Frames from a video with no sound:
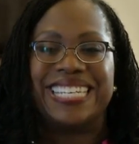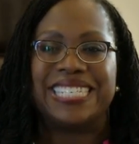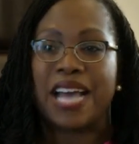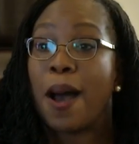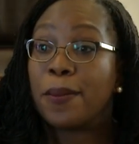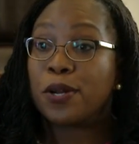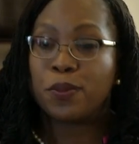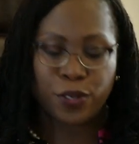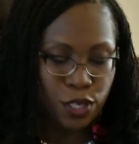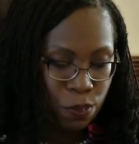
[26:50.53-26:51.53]

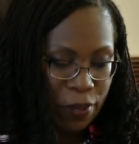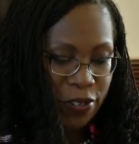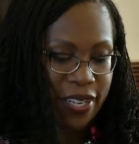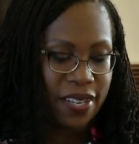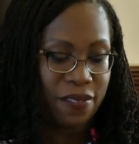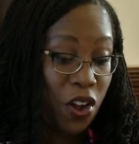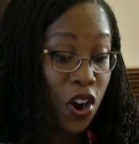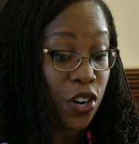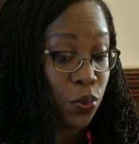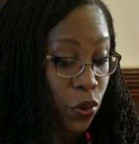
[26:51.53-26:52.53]
indomitable spirit of
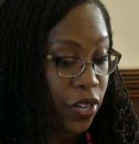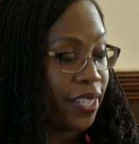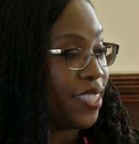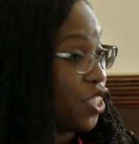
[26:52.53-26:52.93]
hard work